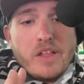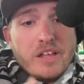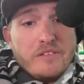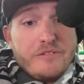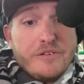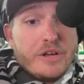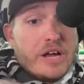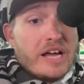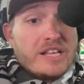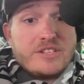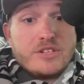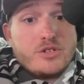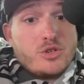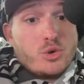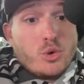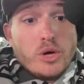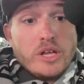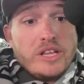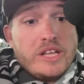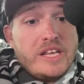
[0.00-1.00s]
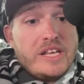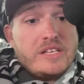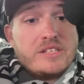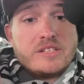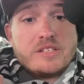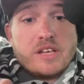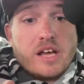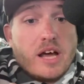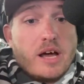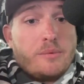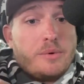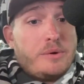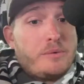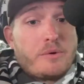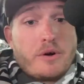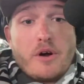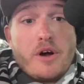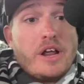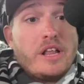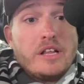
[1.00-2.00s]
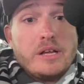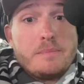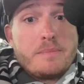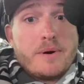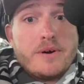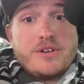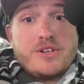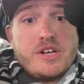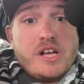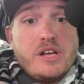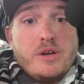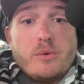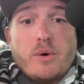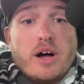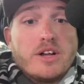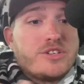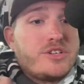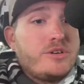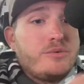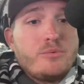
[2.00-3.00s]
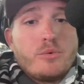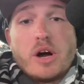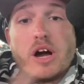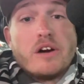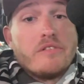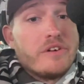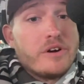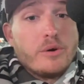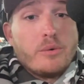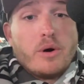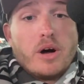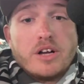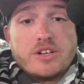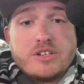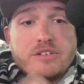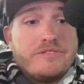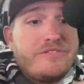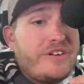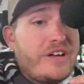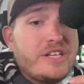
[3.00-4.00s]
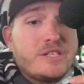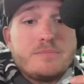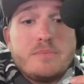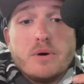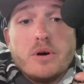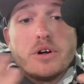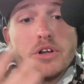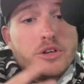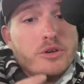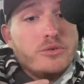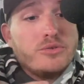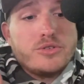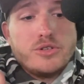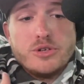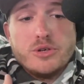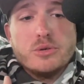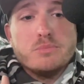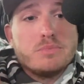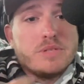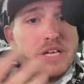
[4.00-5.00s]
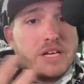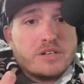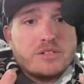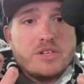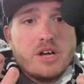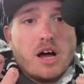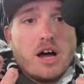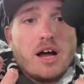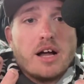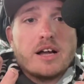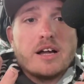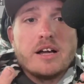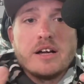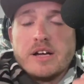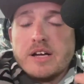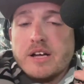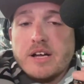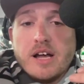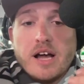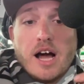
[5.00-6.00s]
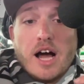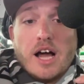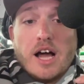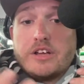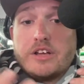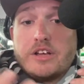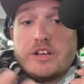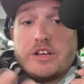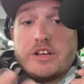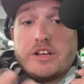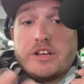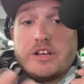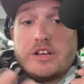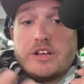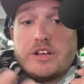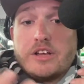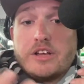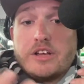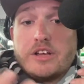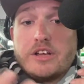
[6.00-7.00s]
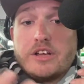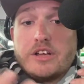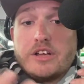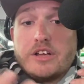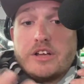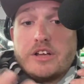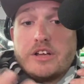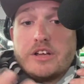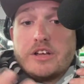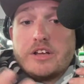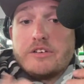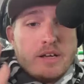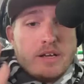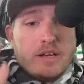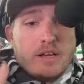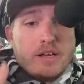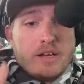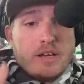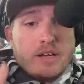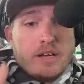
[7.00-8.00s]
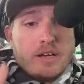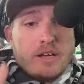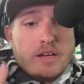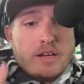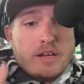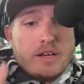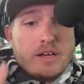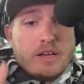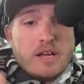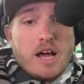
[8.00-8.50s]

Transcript: if you guys enjoy these, we greatly appreciate you watching wherever you're watching: Facebook, YouTube, TikTok. You can follow all of our socials and everything.